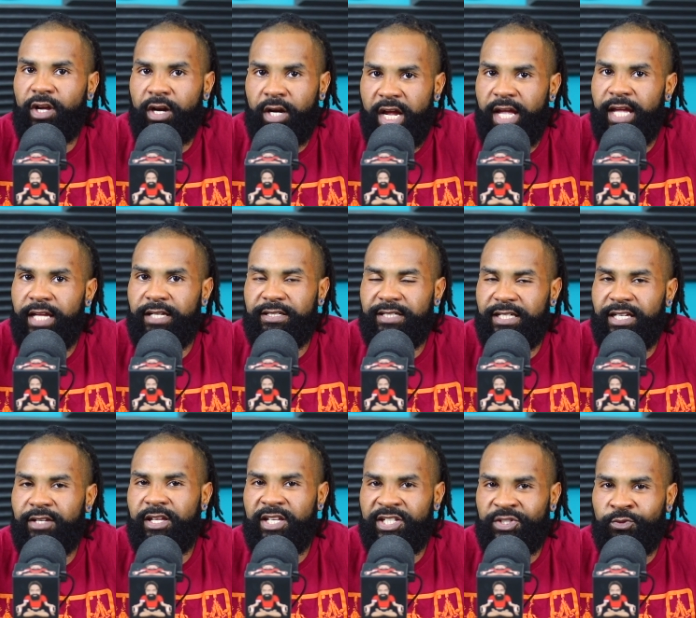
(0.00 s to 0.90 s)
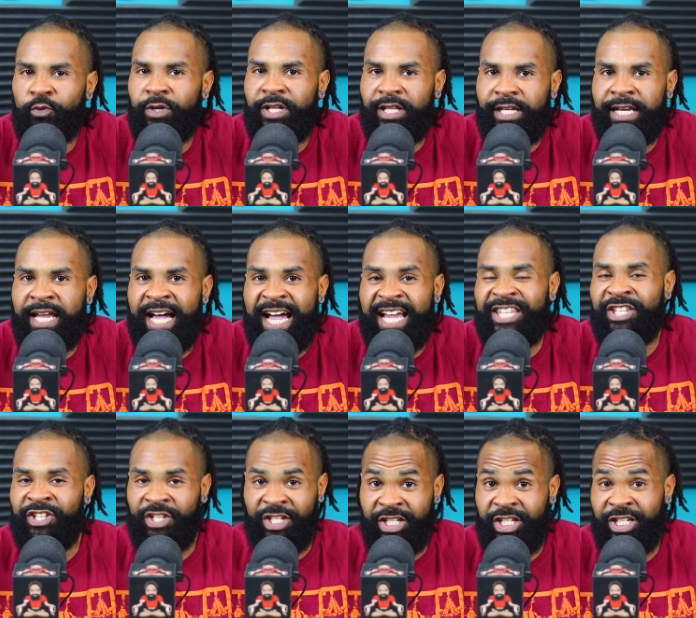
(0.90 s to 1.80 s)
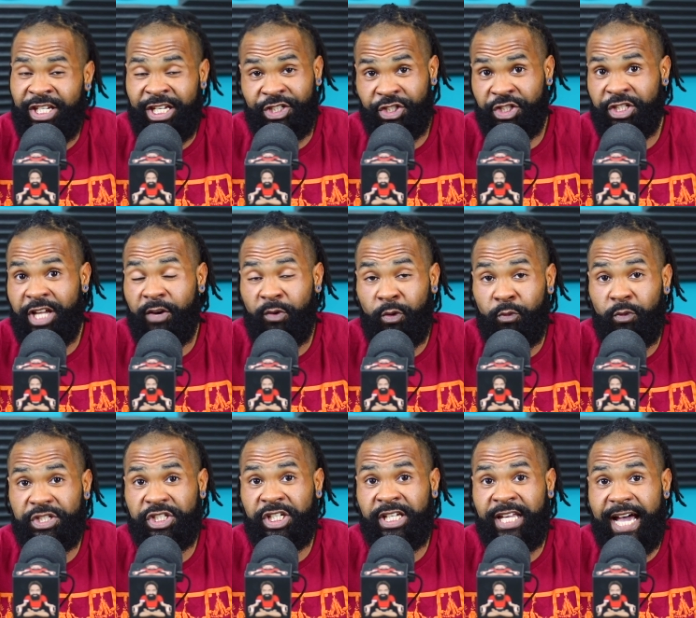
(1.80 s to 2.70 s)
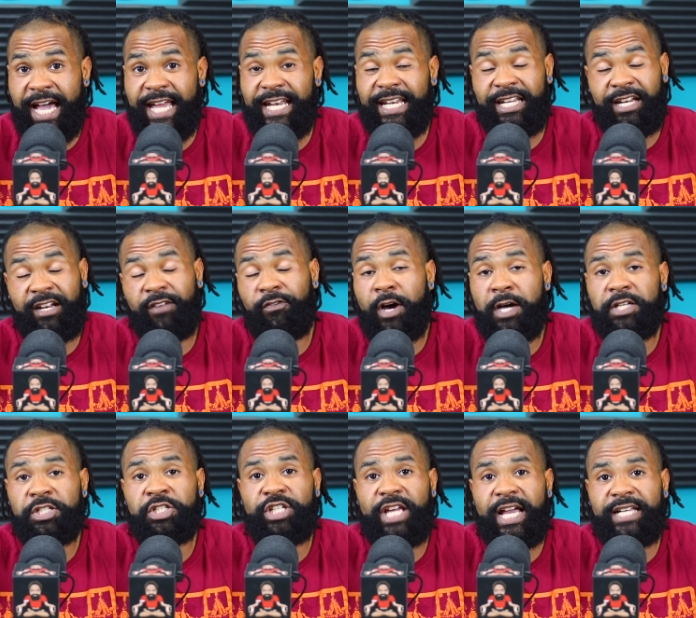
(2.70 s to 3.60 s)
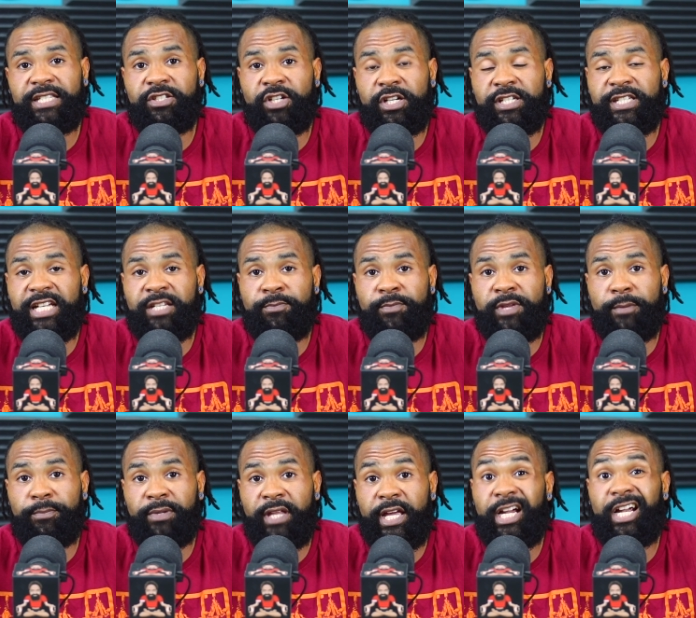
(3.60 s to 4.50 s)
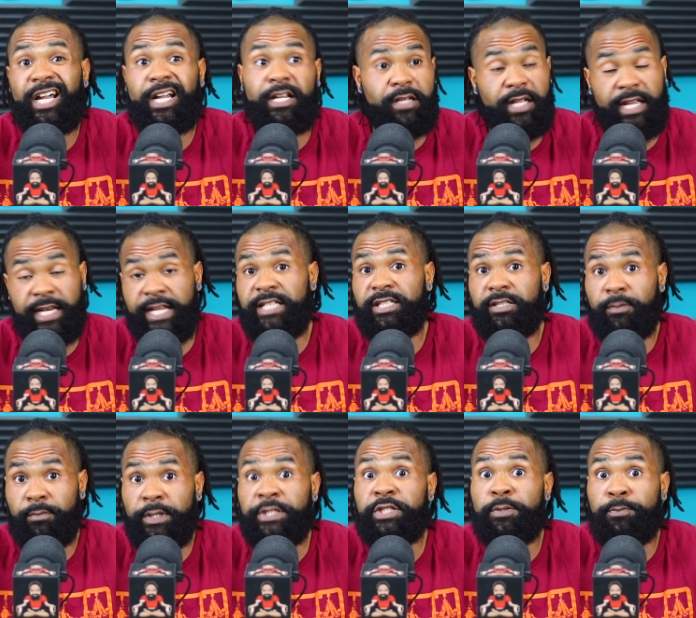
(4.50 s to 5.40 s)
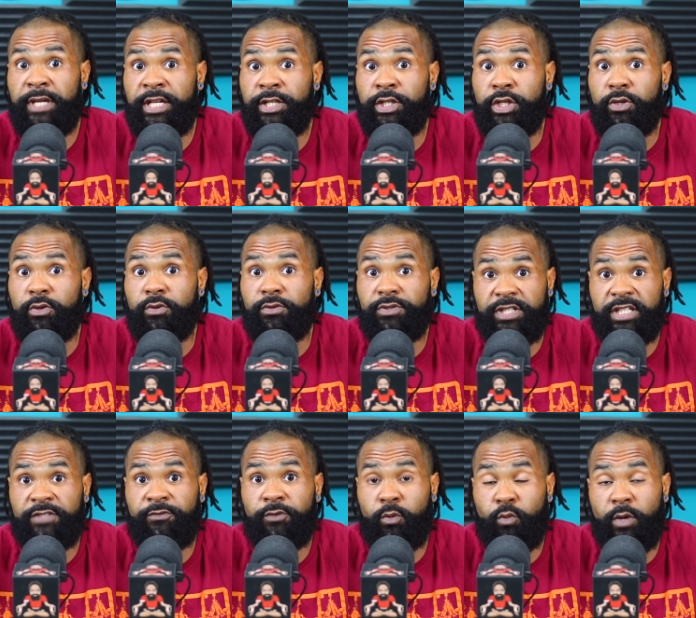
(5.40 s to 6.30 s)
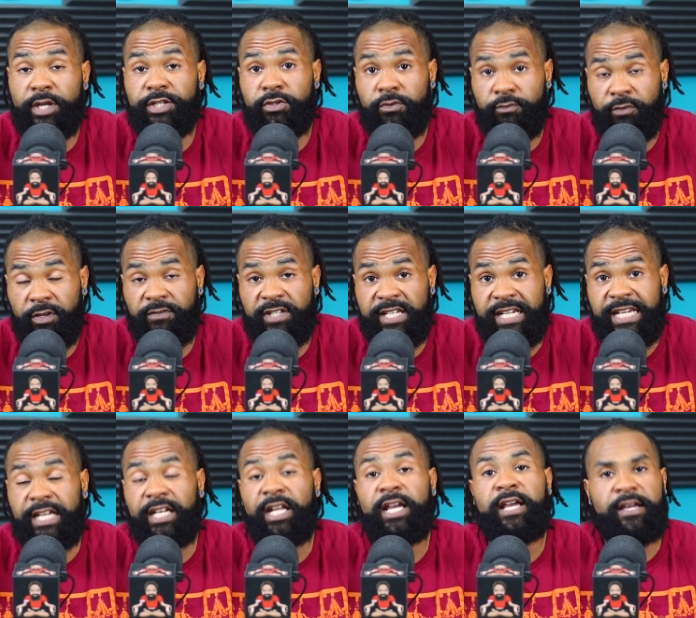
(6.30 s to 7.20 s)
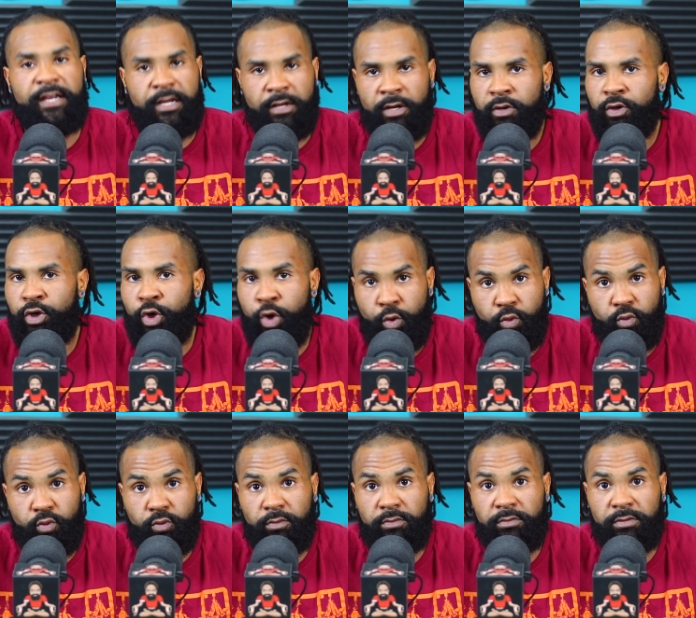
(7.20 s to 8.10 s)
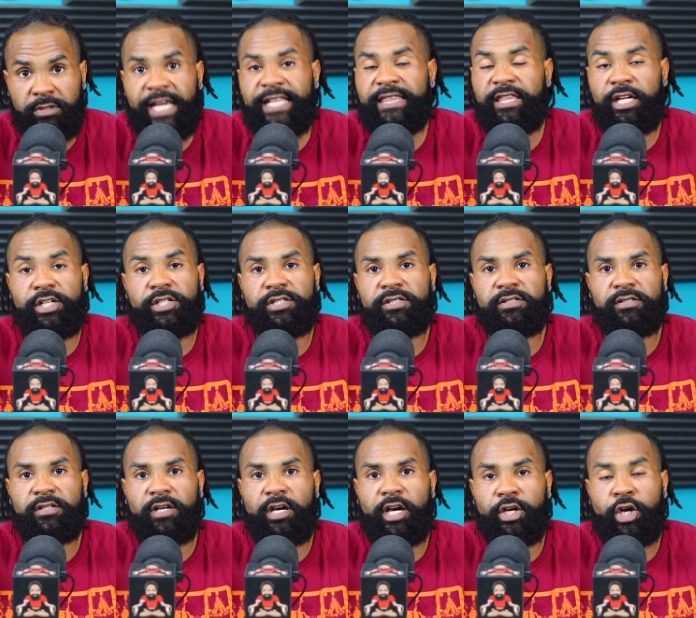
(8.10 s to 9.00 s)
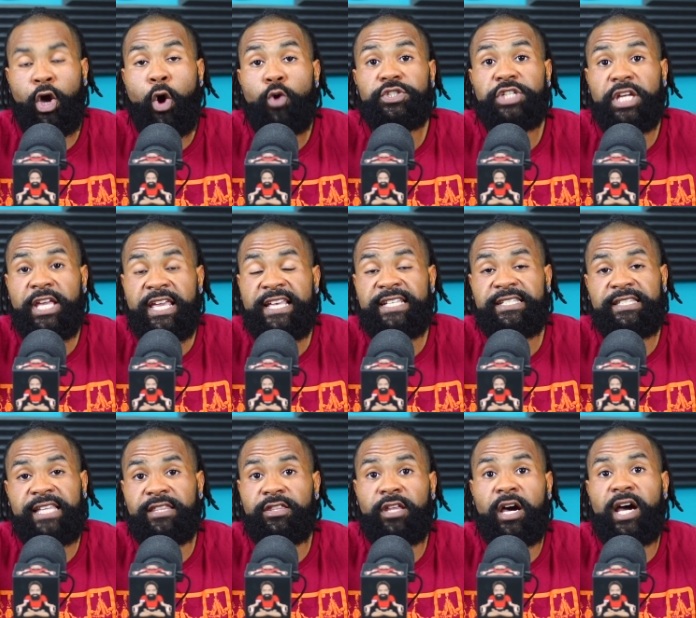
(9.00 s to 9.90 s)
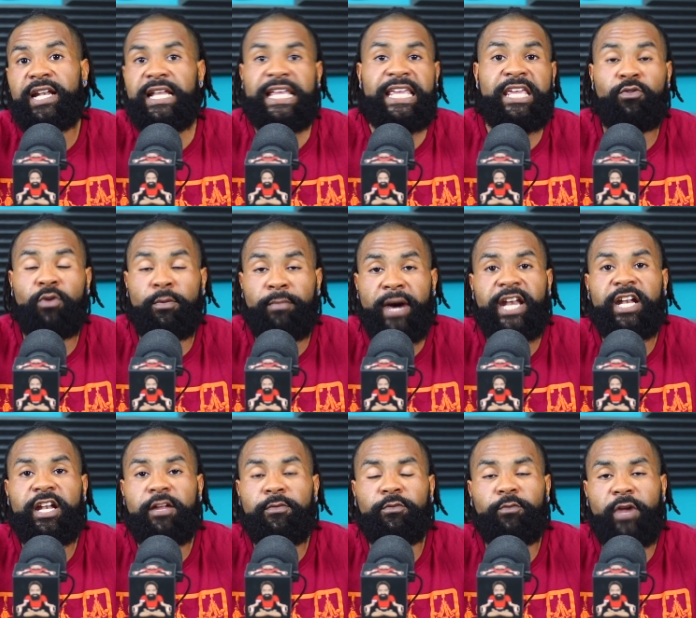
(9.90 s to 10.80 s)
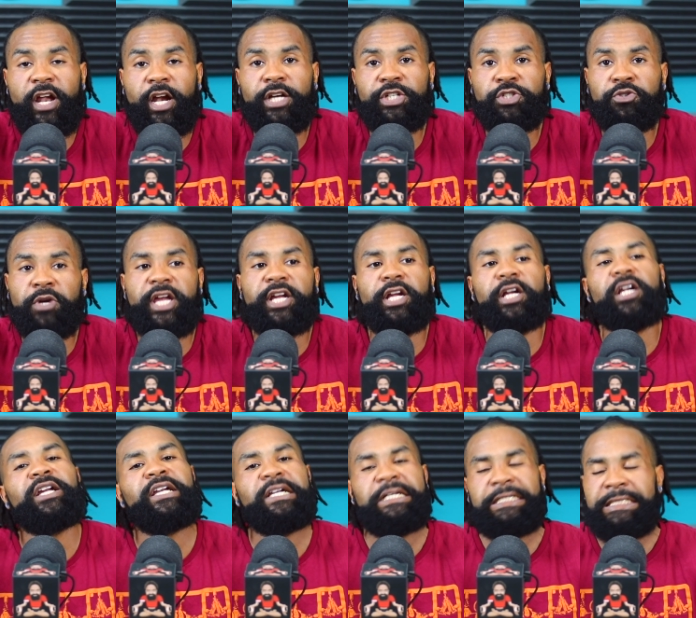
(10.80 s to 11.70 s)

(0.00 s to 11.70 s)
all right? It, it's really not. You're stuck with what you got. And if Austin Jackson turns out to be a player, and he's a, he's a big dude, six foot one, two fifteen, cool. Like, there's a coach of his that thought he reminded him of Eric Stryker.